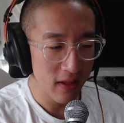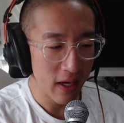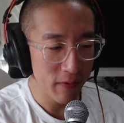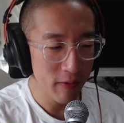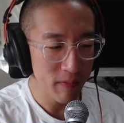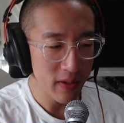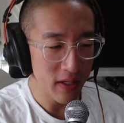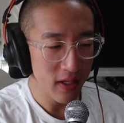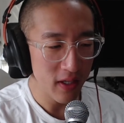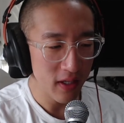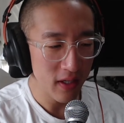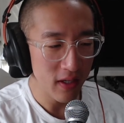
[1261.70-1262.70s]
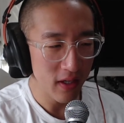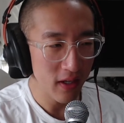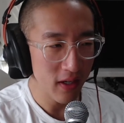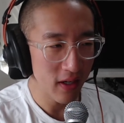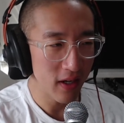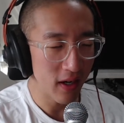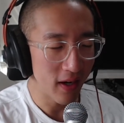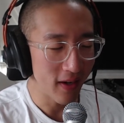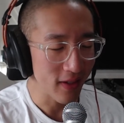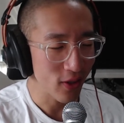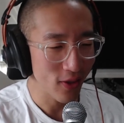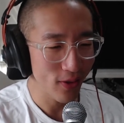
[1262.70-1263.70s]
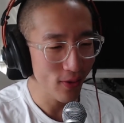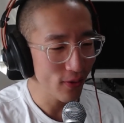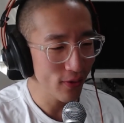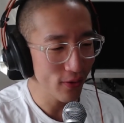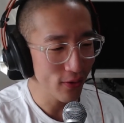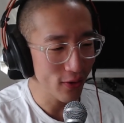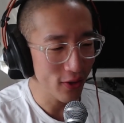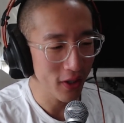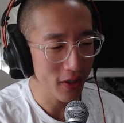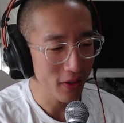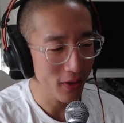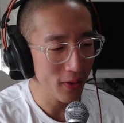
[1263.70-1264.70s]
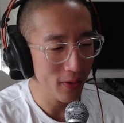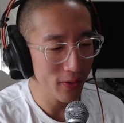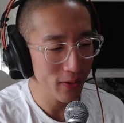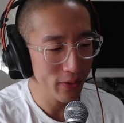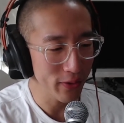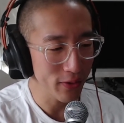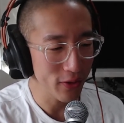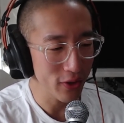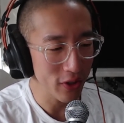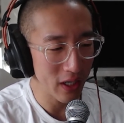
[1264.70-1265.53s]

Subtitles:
that would be a huge news